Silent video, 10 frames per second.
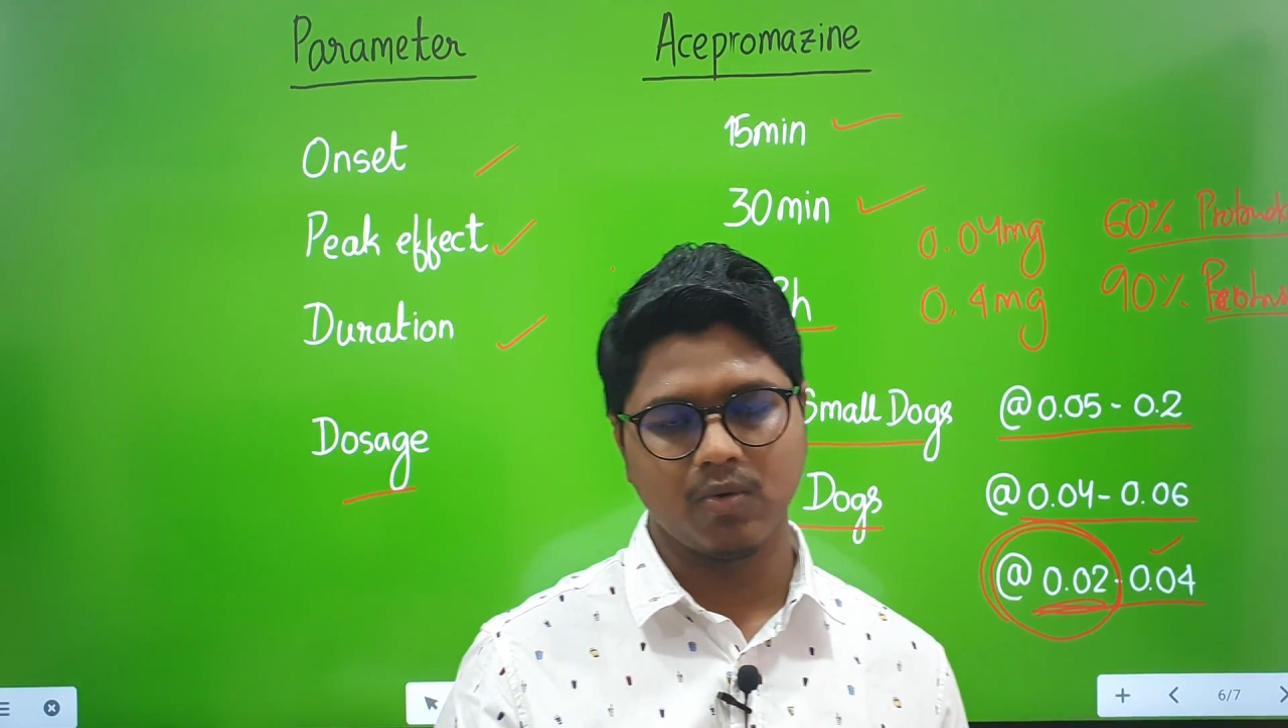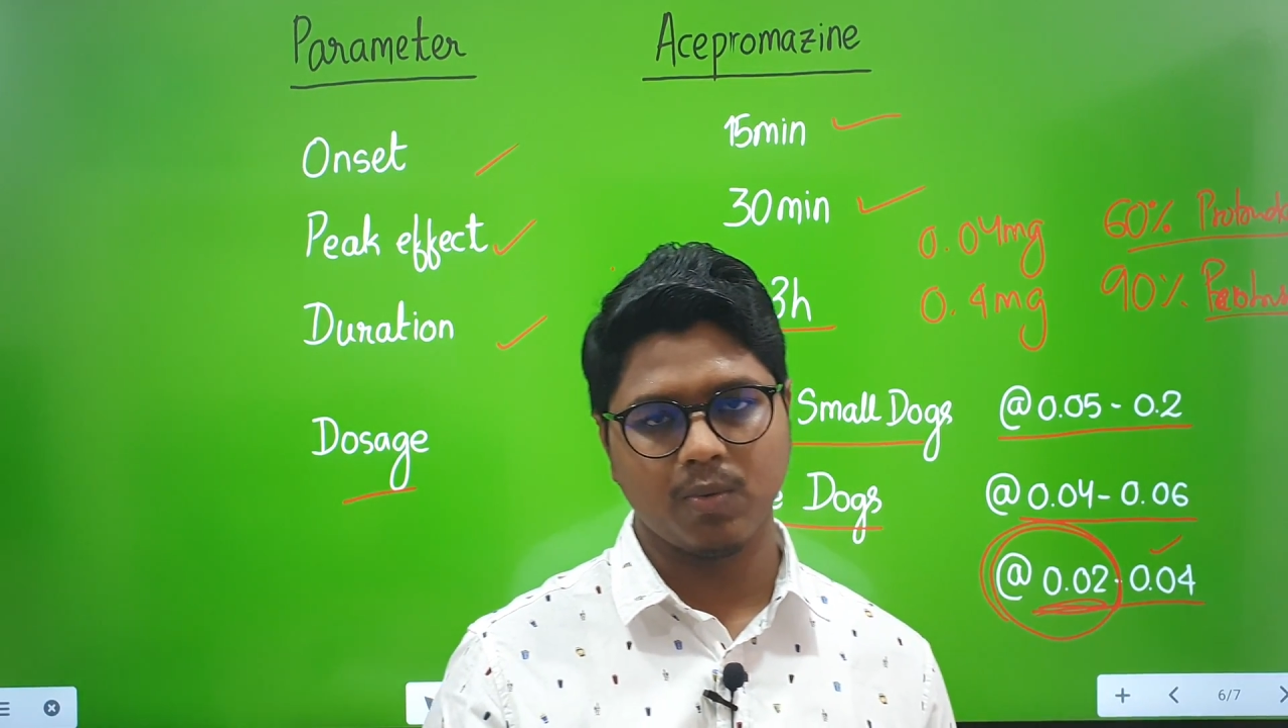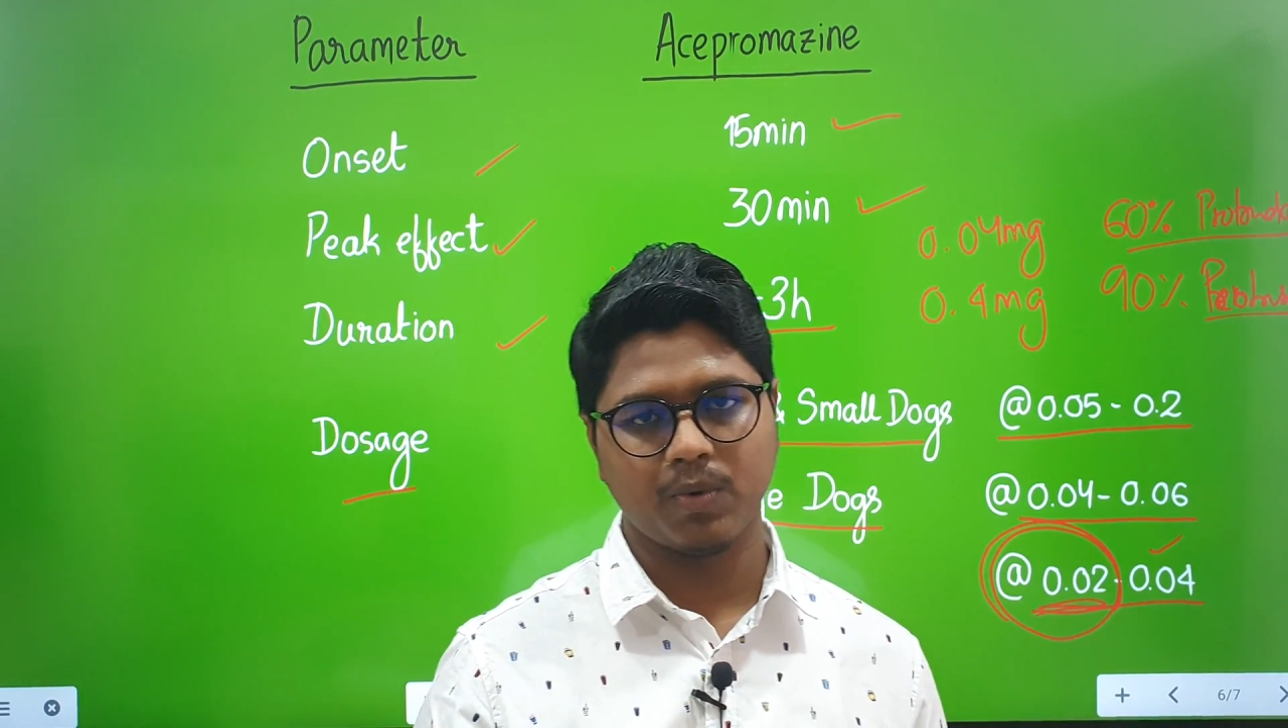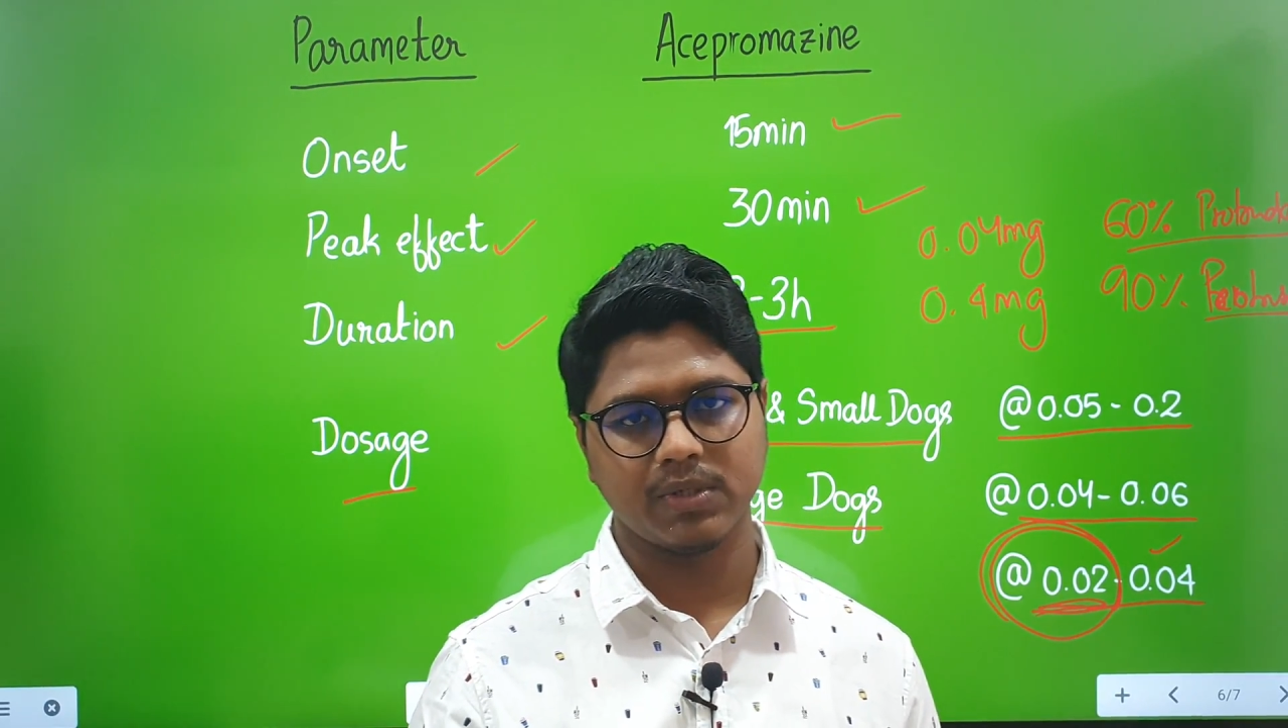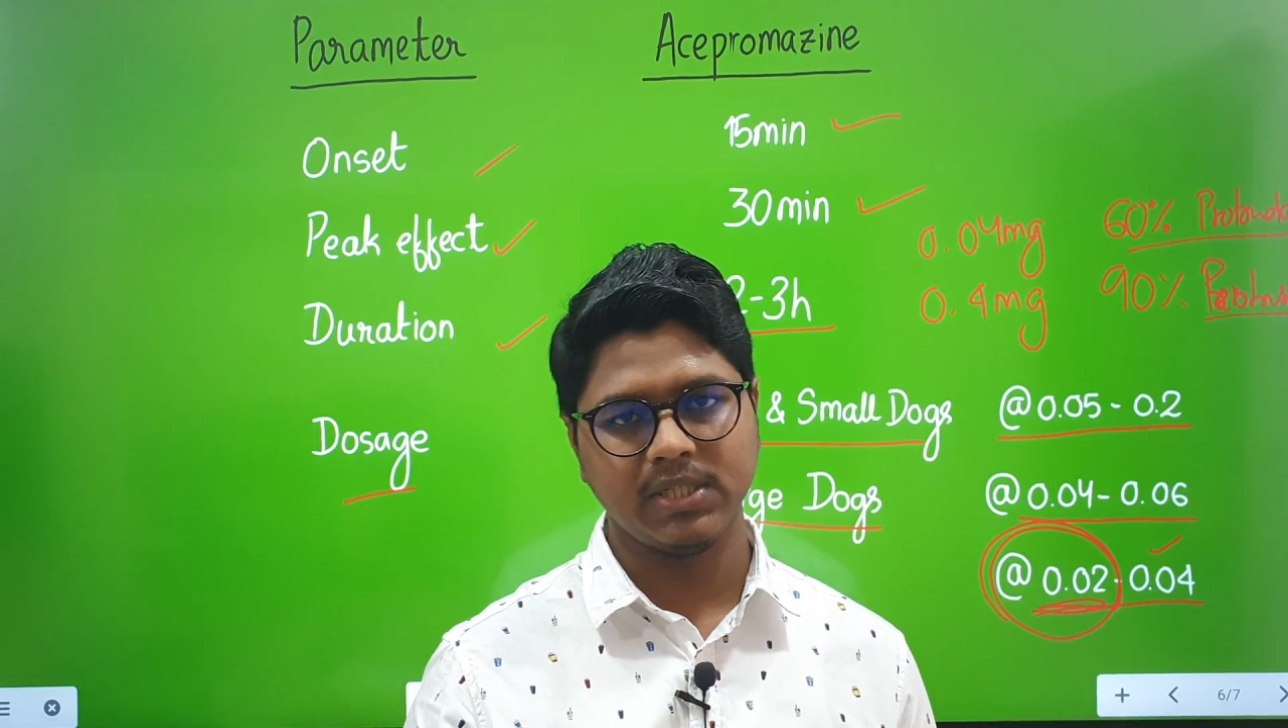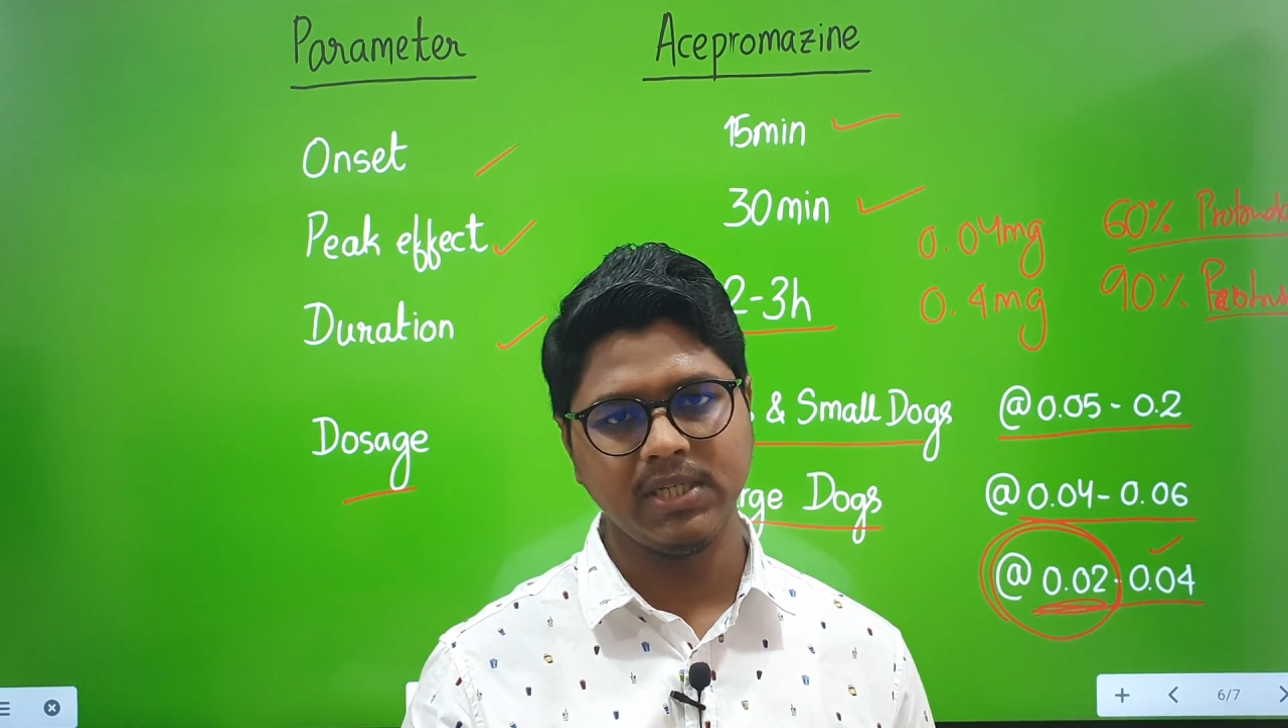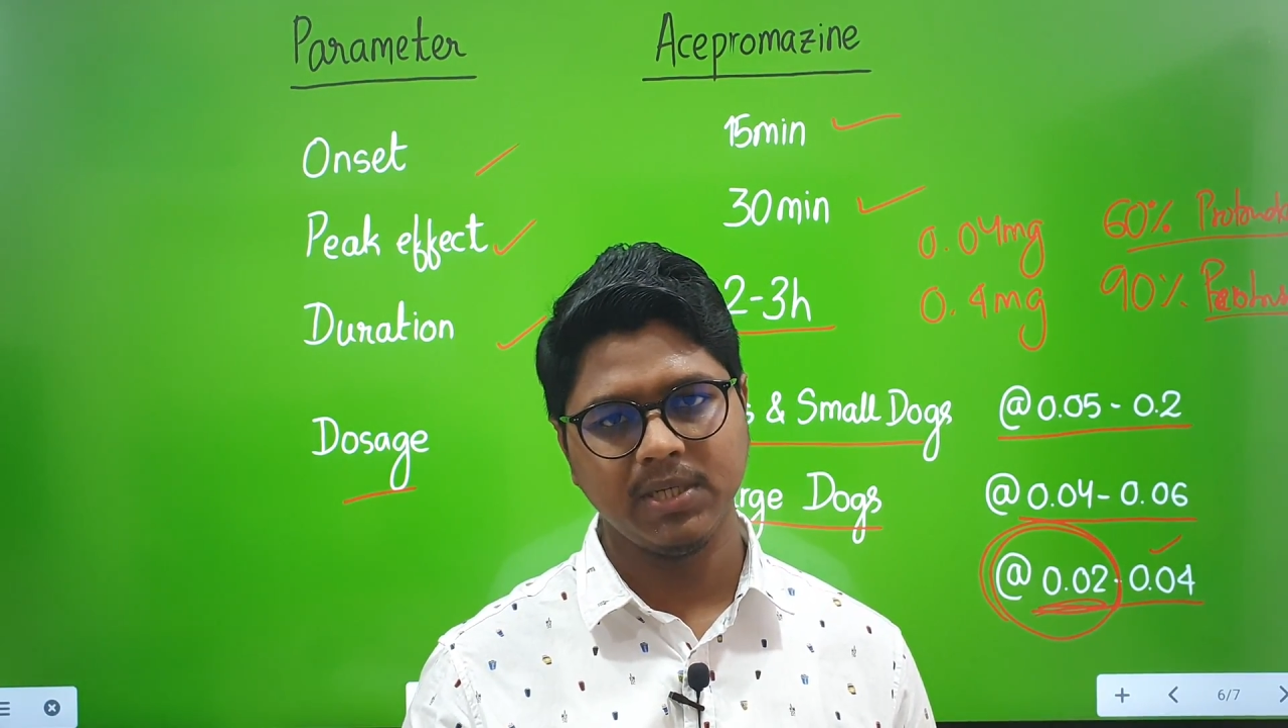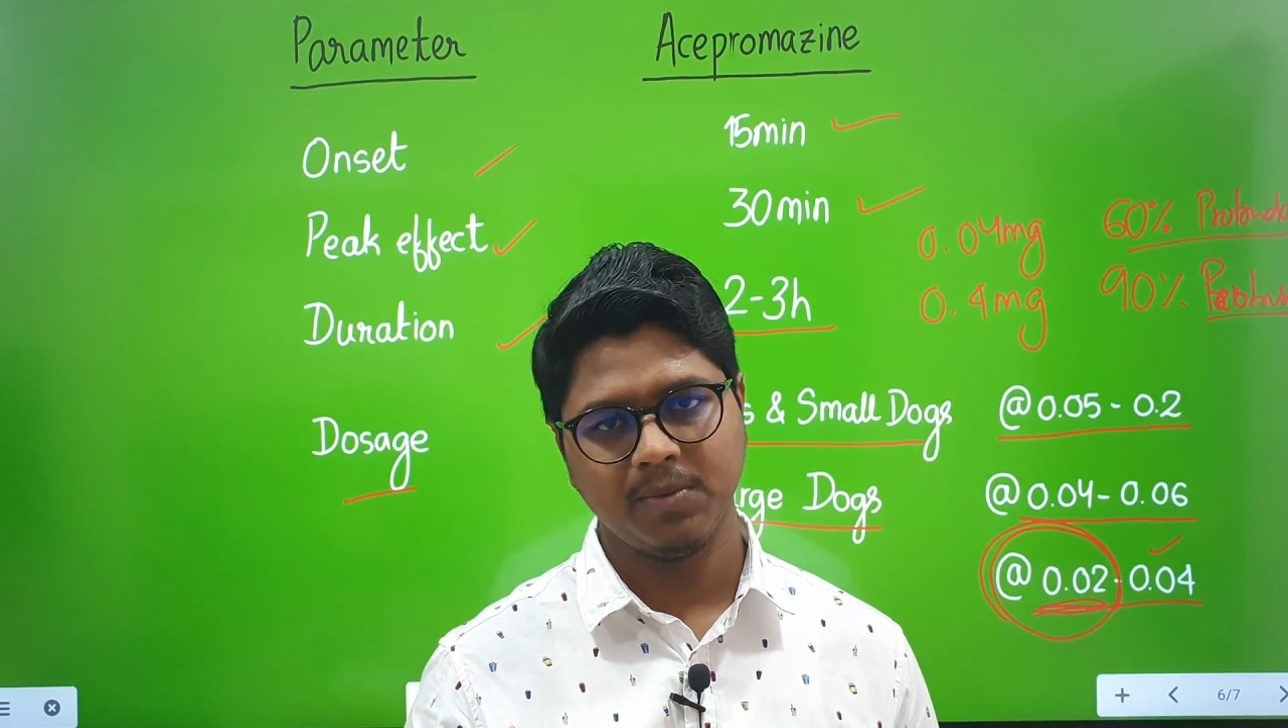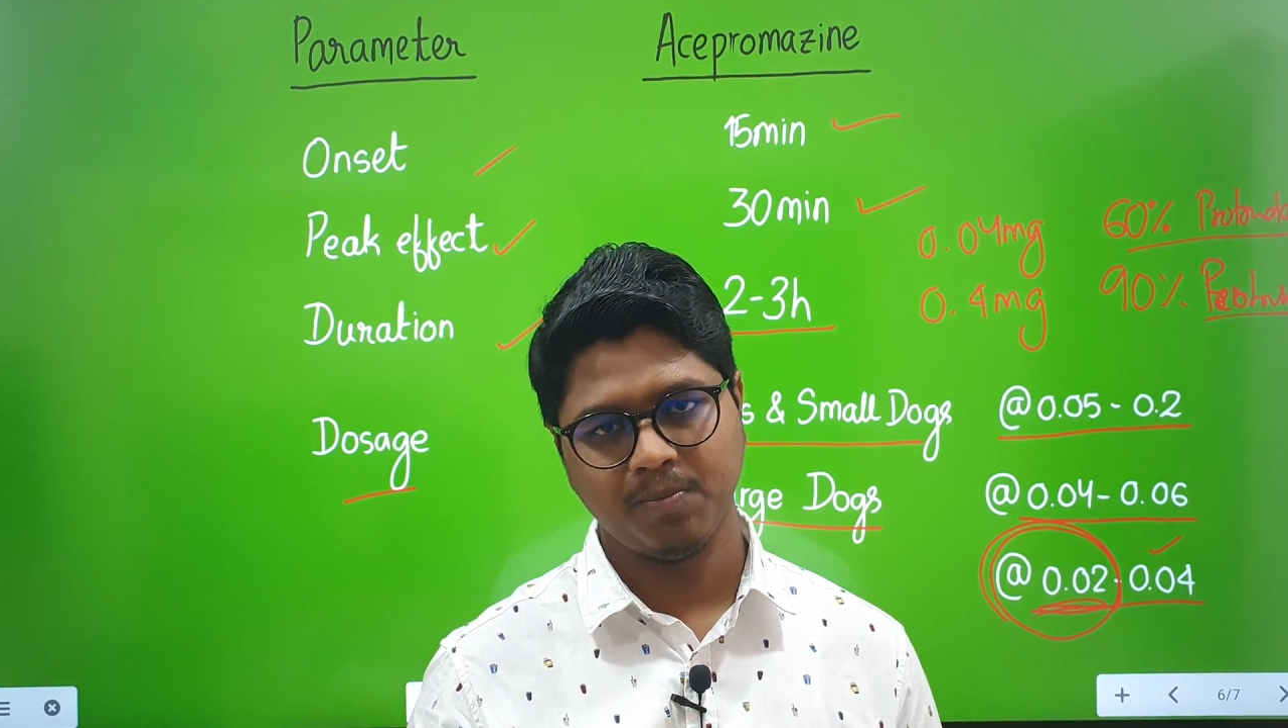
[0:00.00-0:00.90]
will go for the